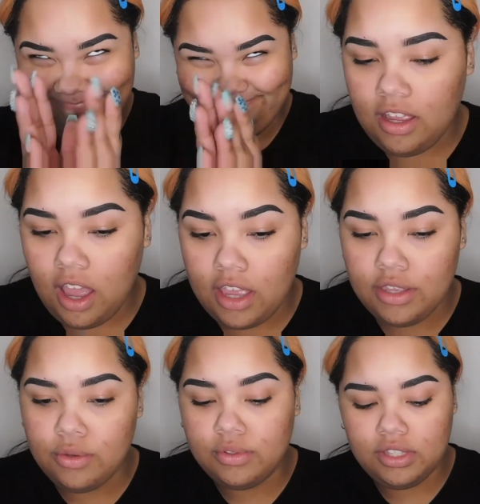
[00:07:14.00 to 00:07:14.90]
I
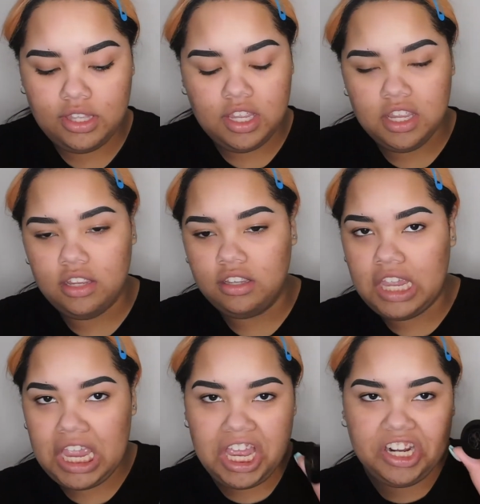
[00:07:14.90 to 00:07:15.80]
use the
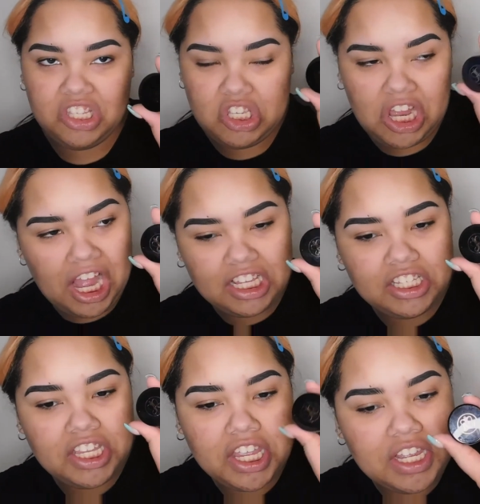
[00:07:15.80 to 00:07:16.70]

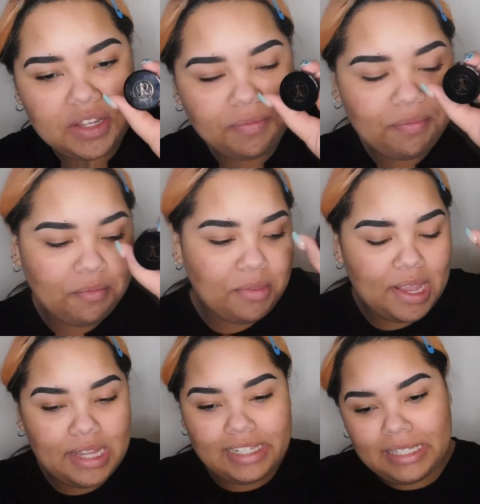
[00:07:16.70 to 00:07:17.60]
Anastasia
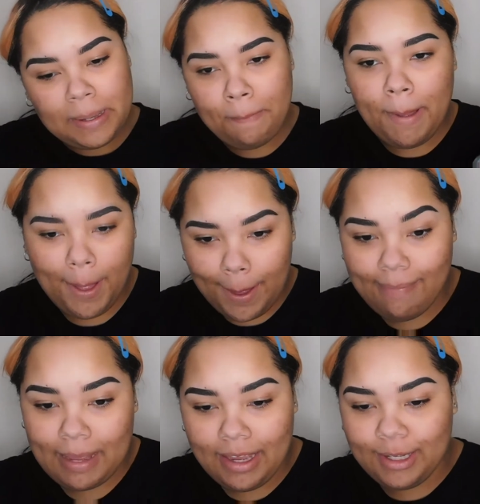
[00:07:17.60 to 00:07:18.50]
dip
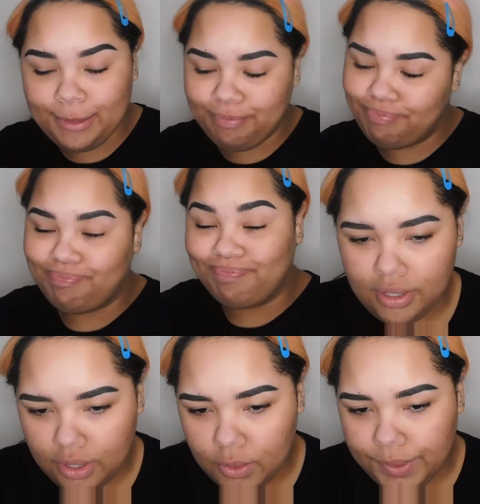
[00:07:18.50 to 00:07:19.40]
pomade.
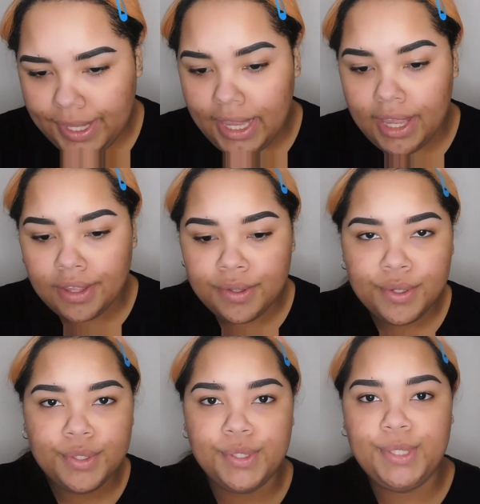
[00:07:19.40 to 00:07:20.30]
Okay,
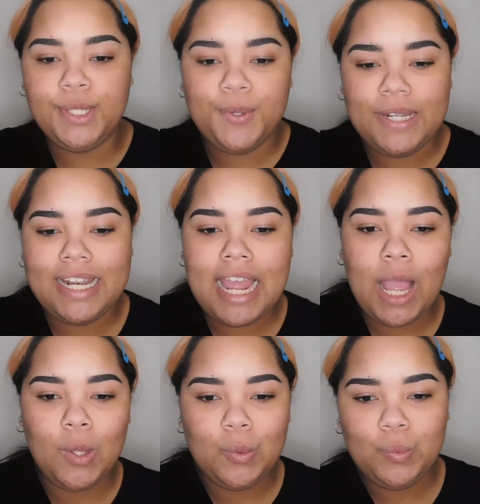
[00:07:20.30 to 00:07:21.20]
so
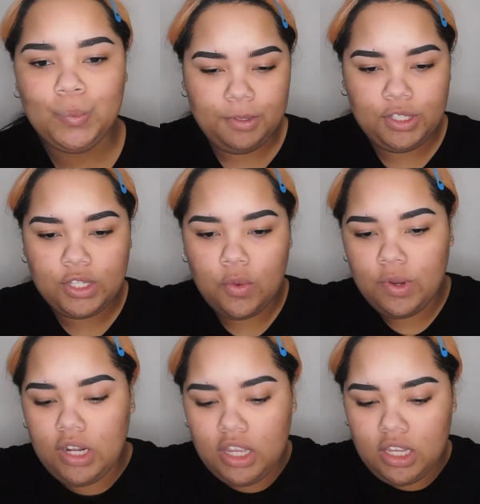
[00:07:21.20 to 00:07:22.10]
now I'm just
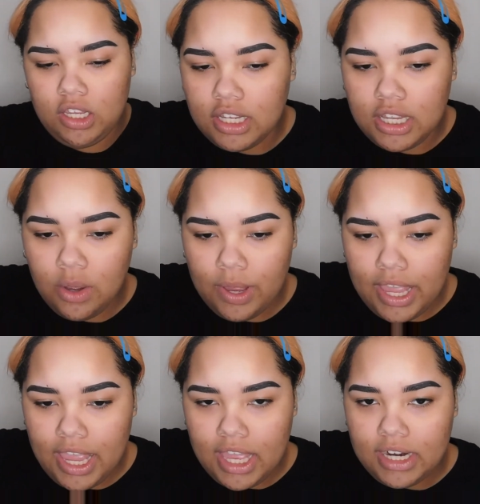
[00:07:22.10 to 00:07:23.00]
gonna go
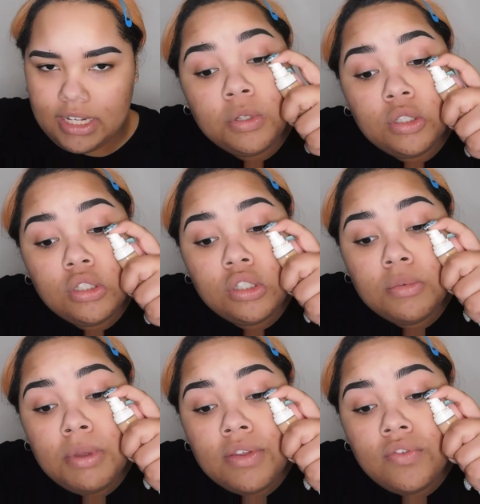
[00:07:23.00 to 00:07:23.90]
ahead and put this
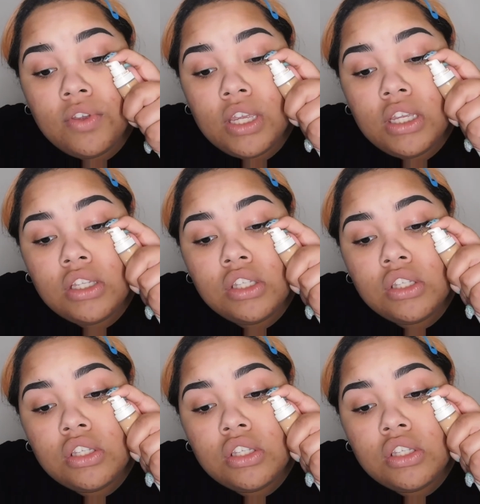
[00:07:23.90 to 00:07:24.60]
on my face.